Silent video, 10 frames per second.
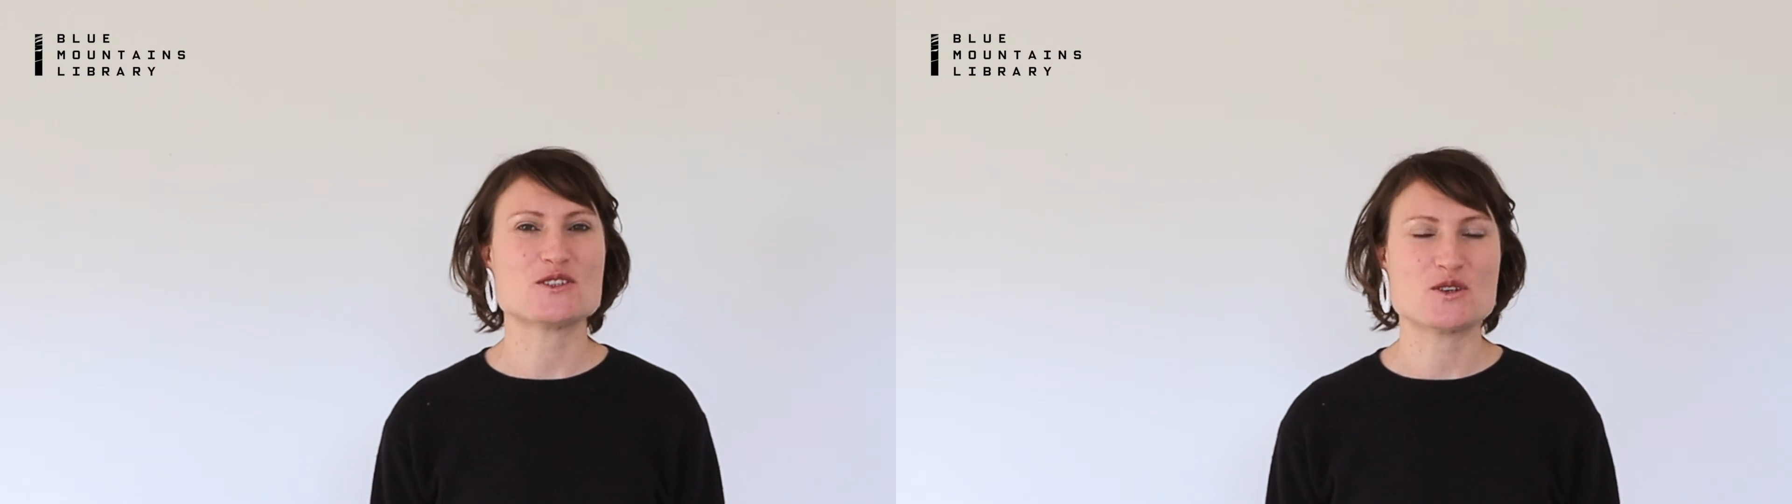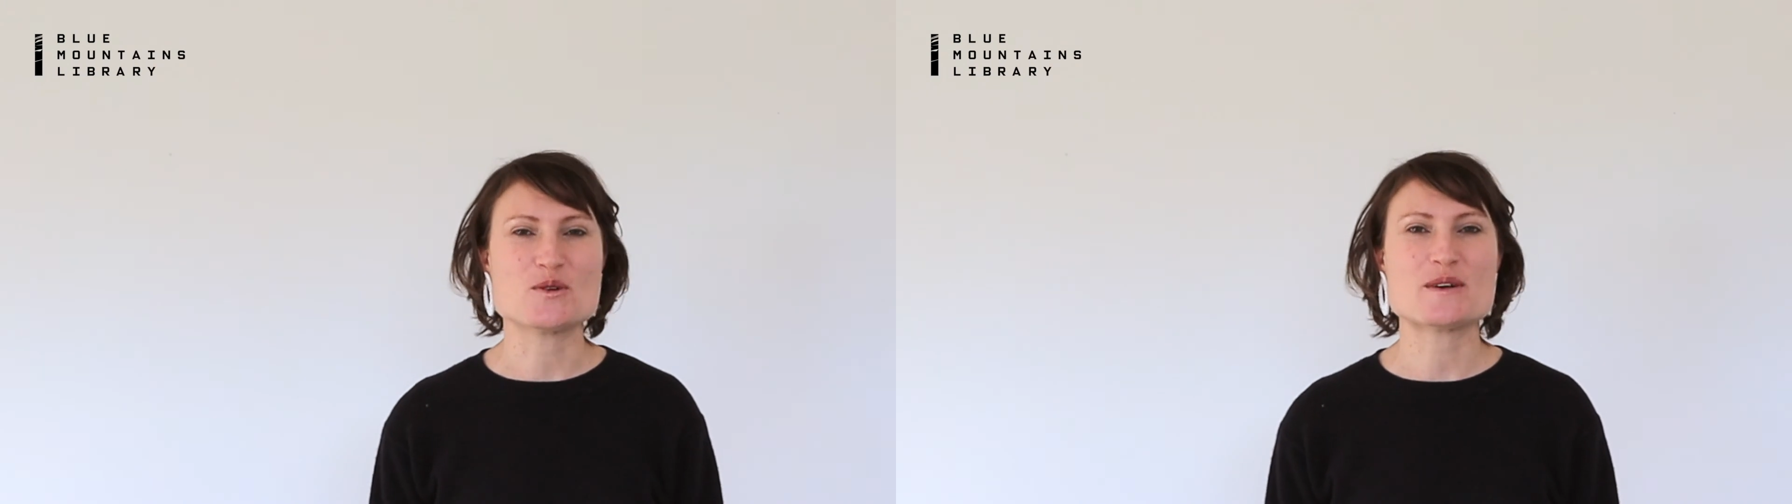
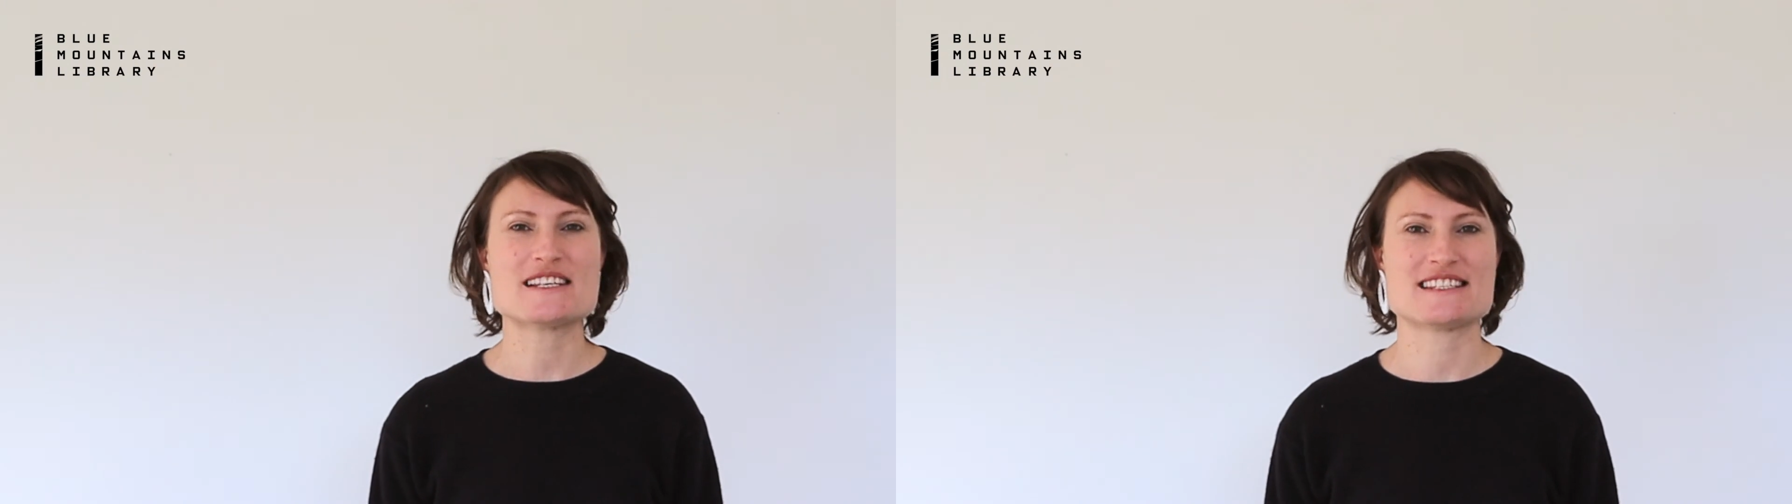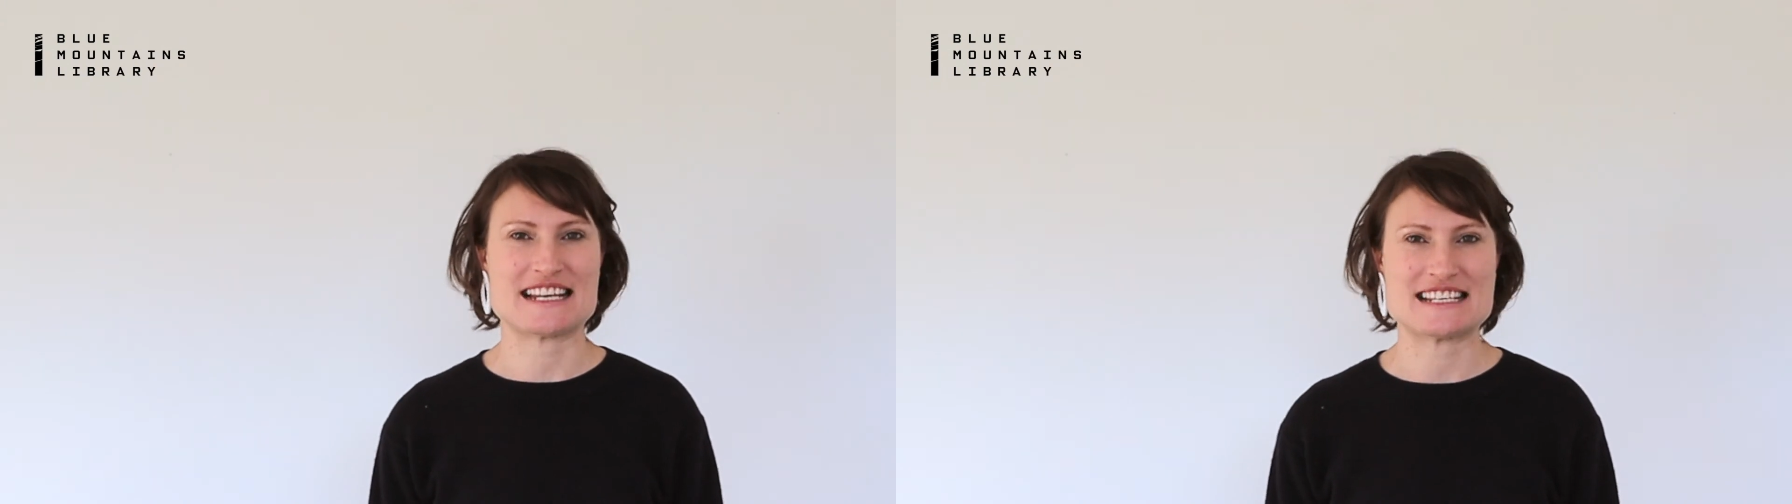
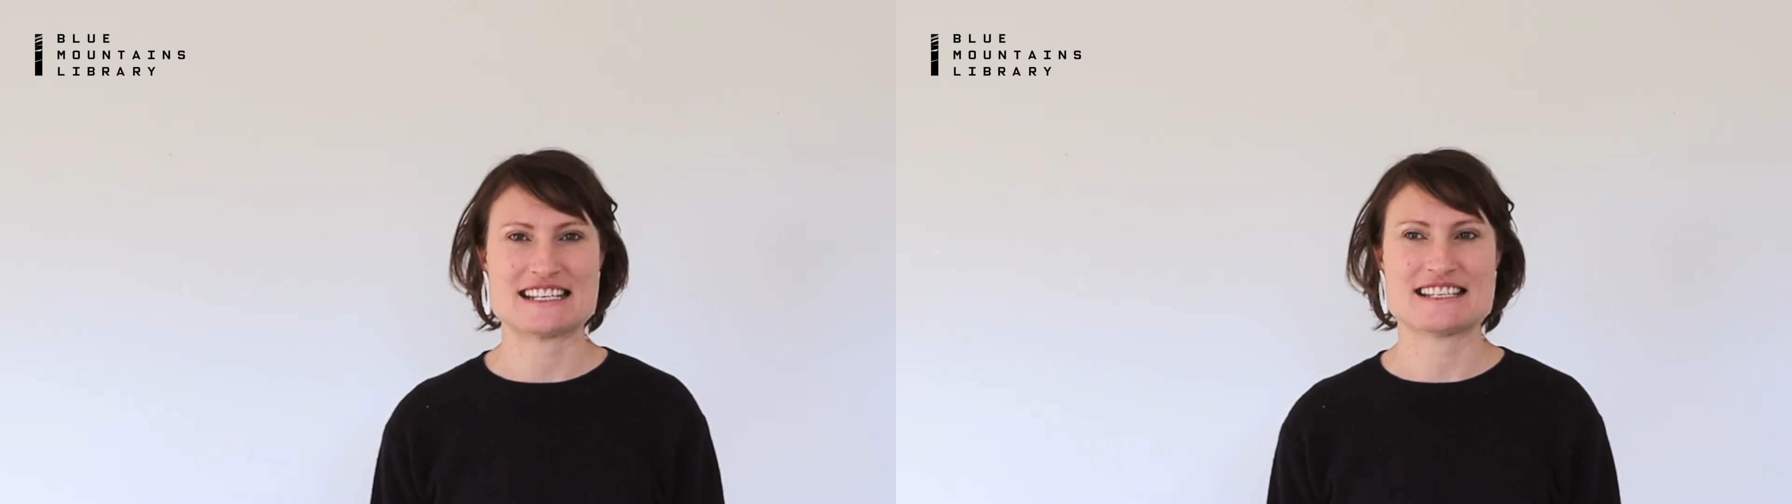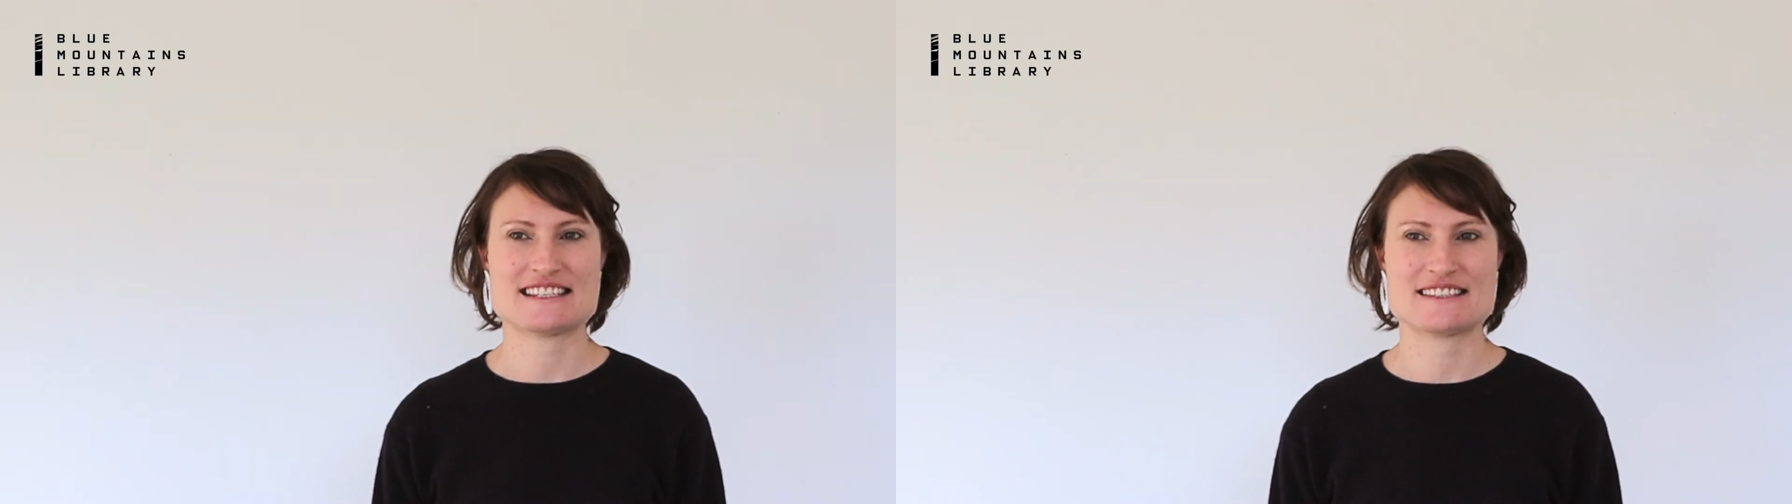tourist
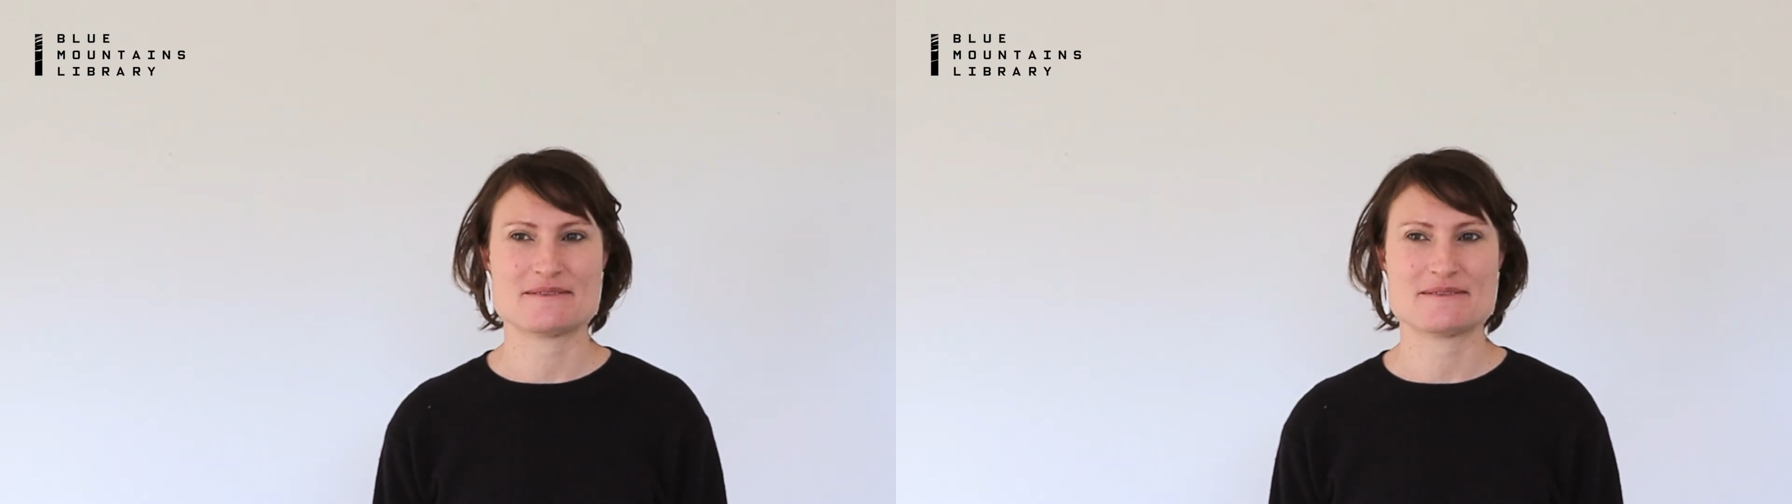centres.